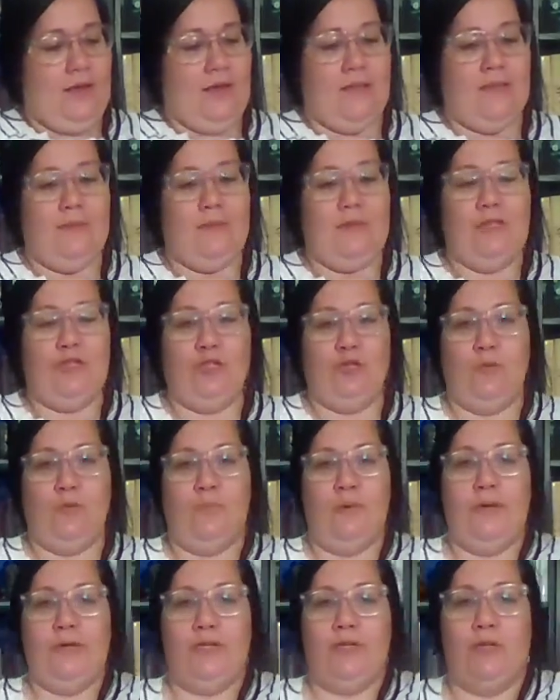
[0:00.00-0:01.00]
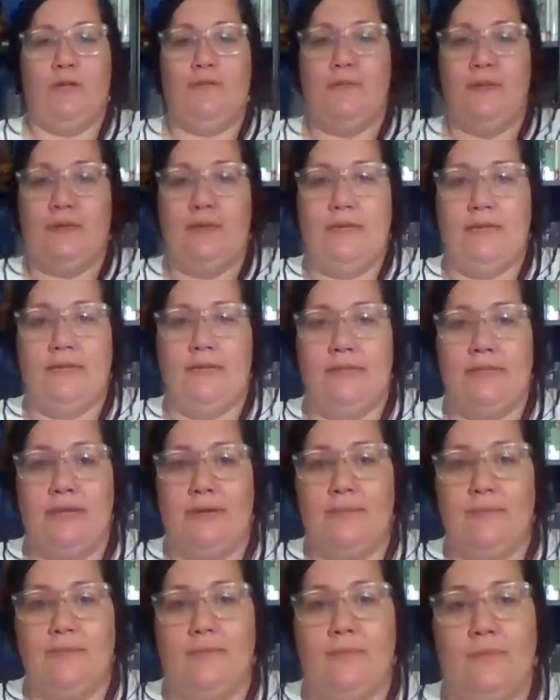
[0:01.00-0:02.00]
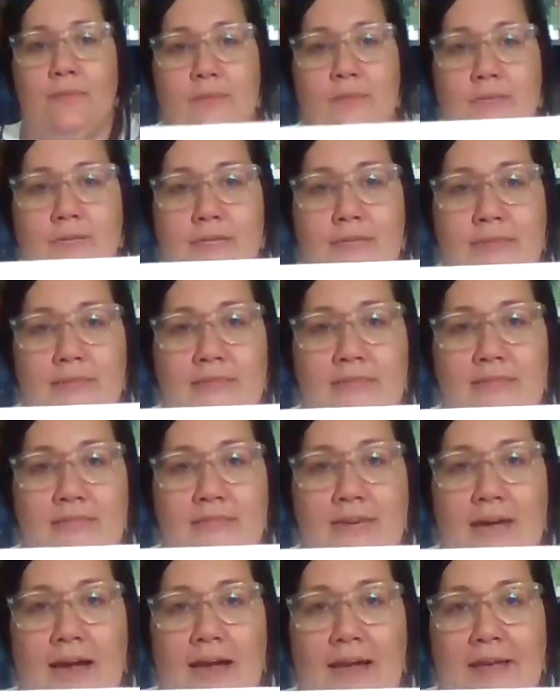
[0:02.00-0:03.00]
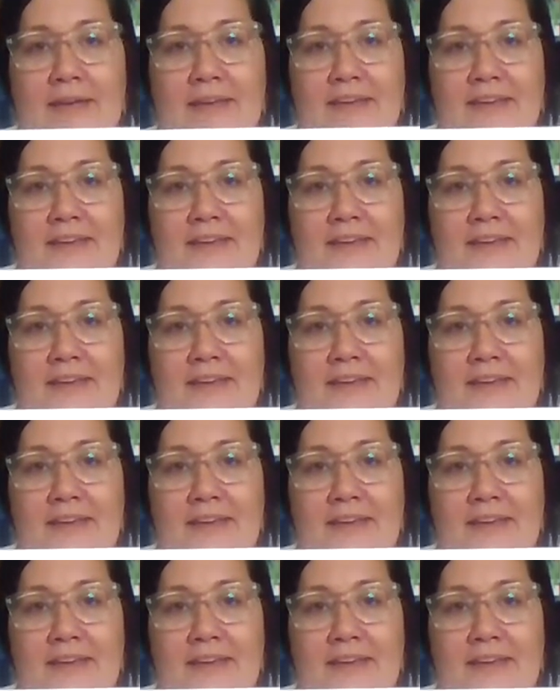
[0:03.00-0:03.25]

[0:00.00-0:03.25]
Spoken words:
Let me show you a picture of the killdeer. Look at this guy.